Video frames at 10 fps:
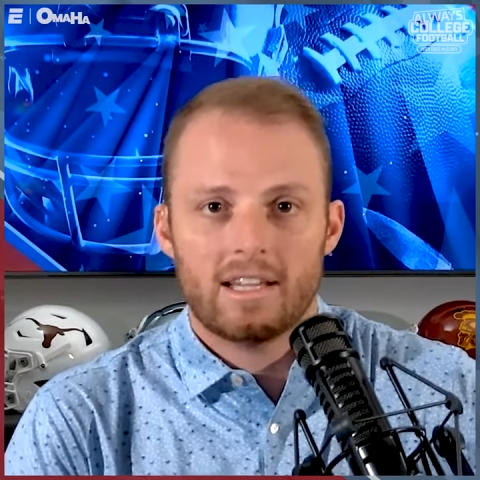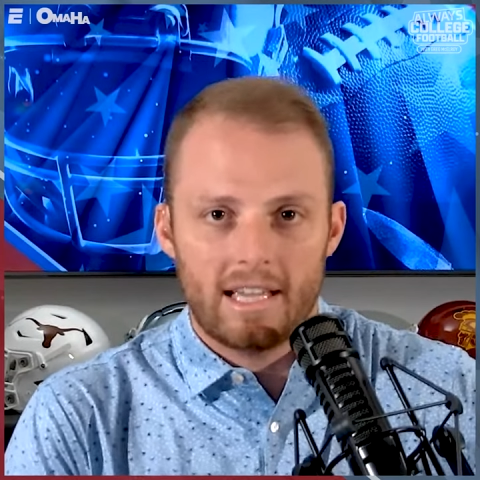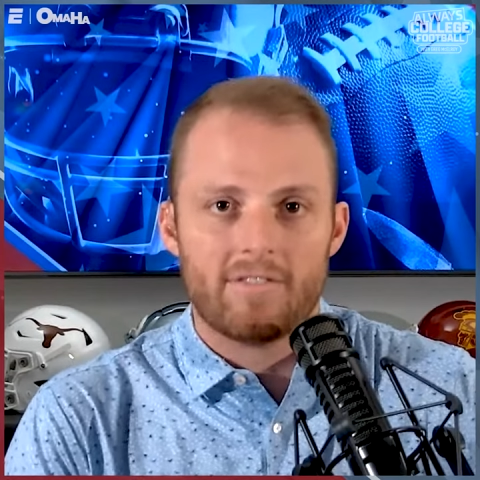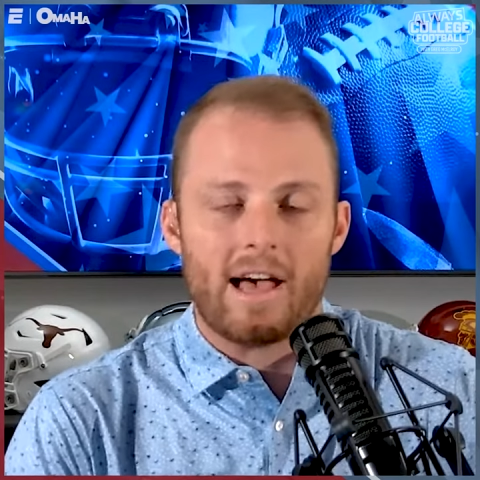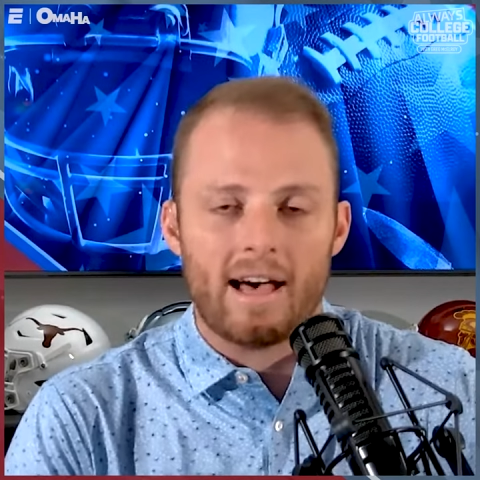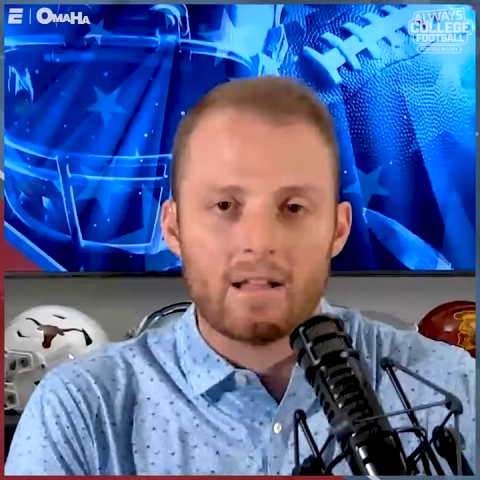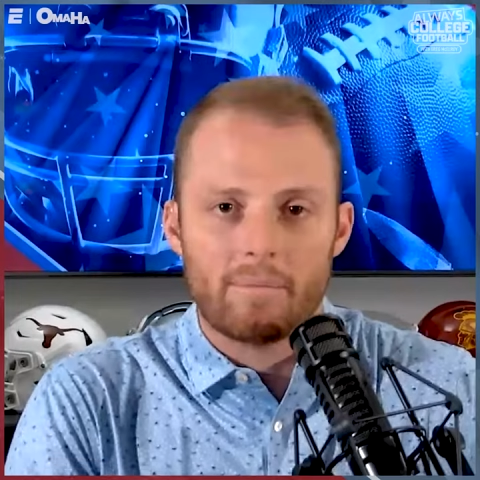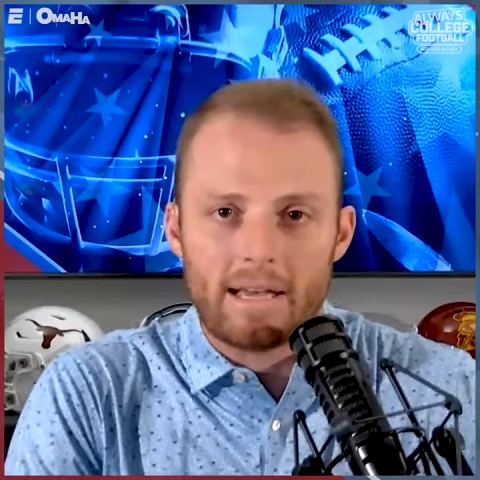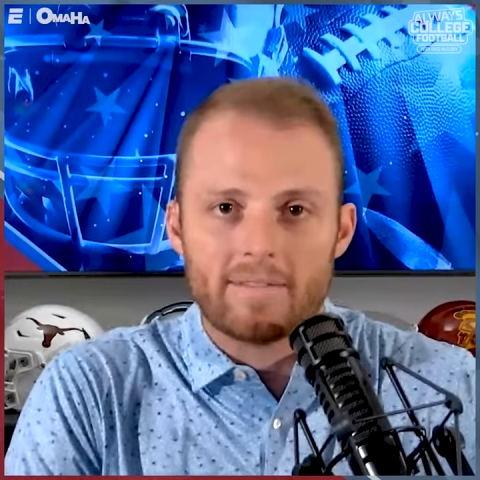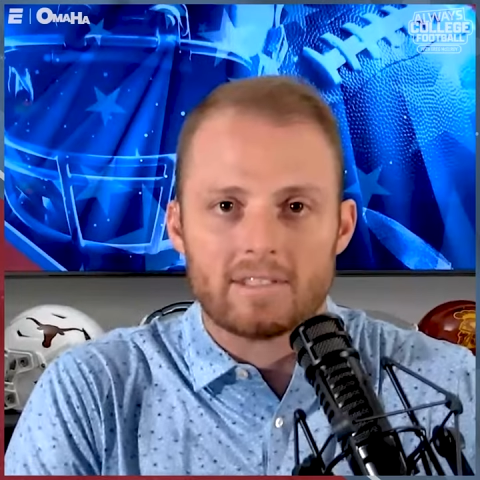If
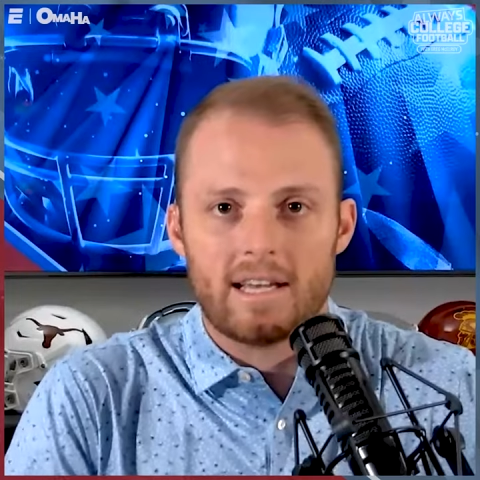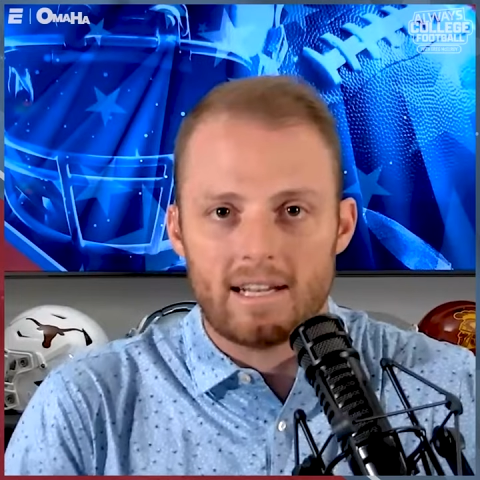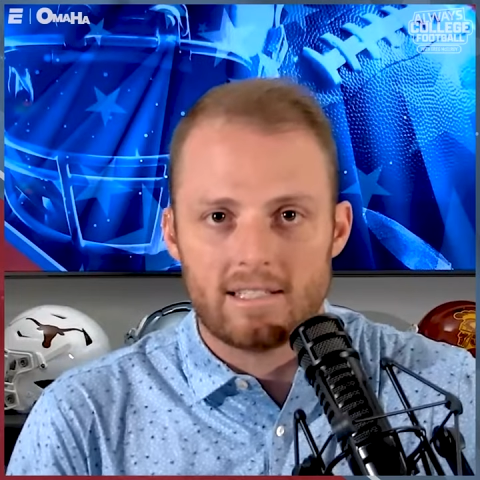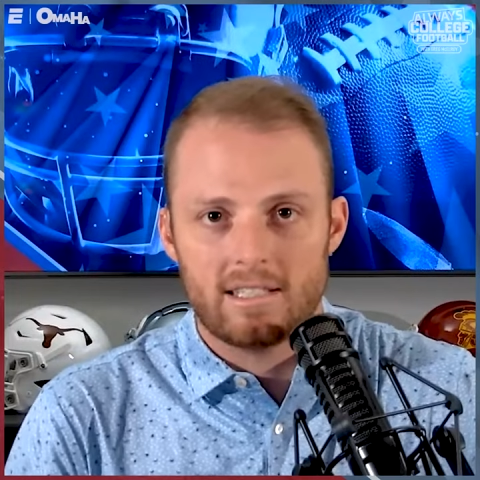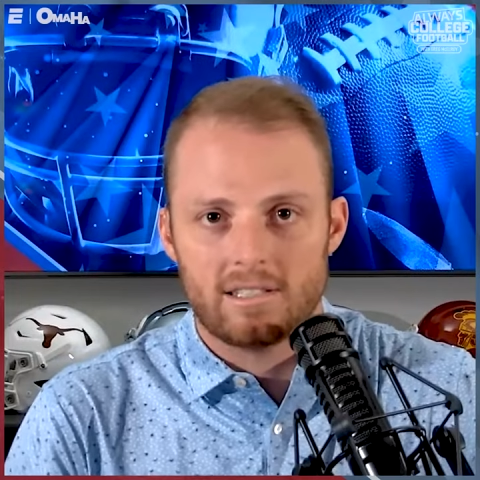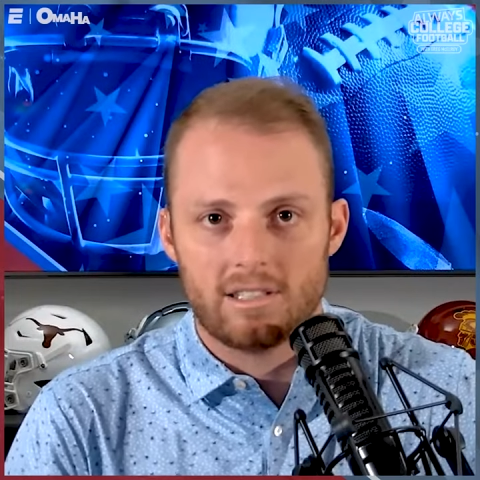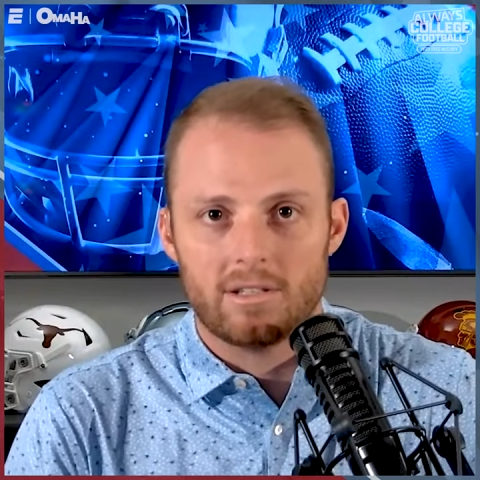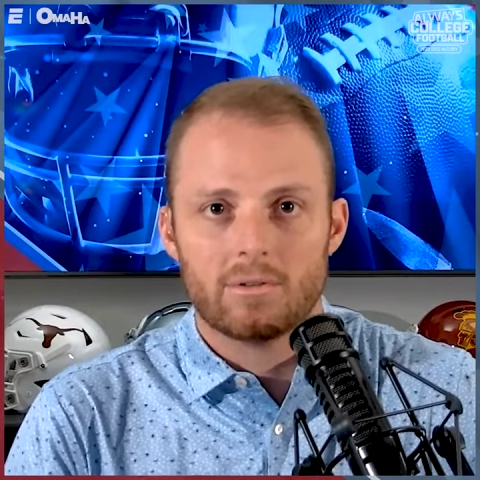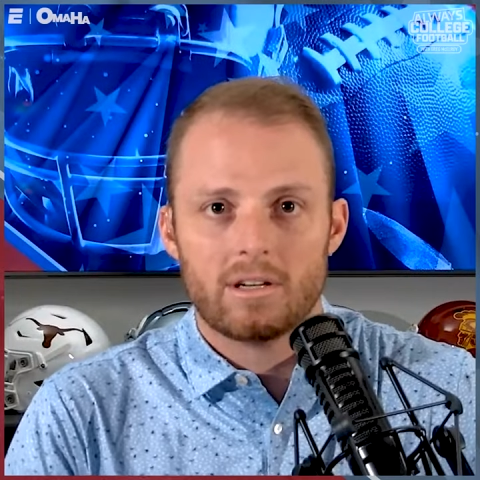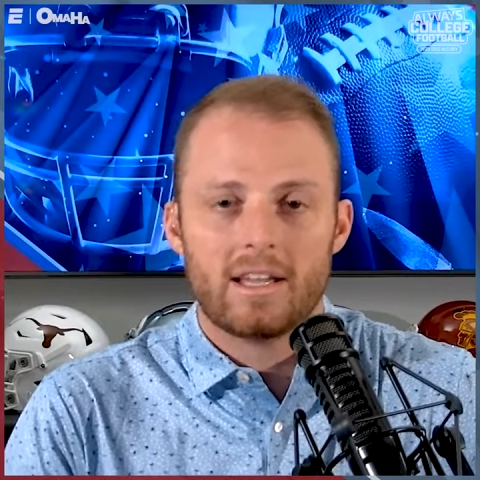Alabama's ahead of
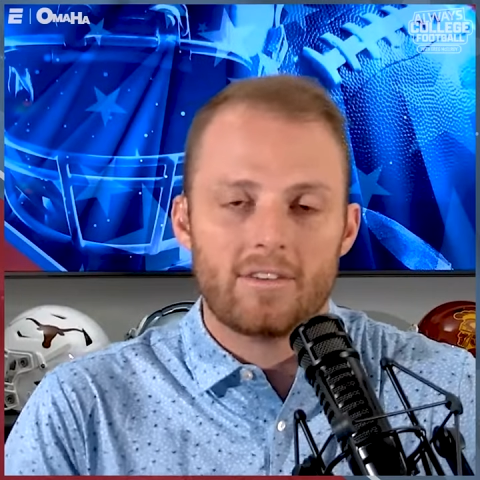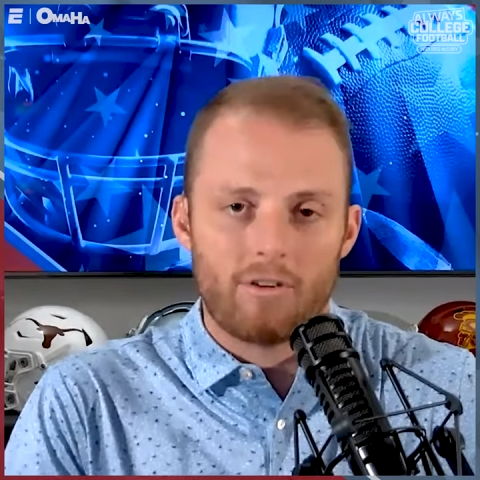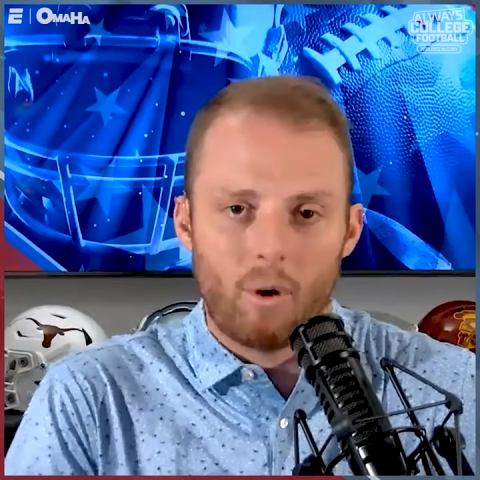TCU, if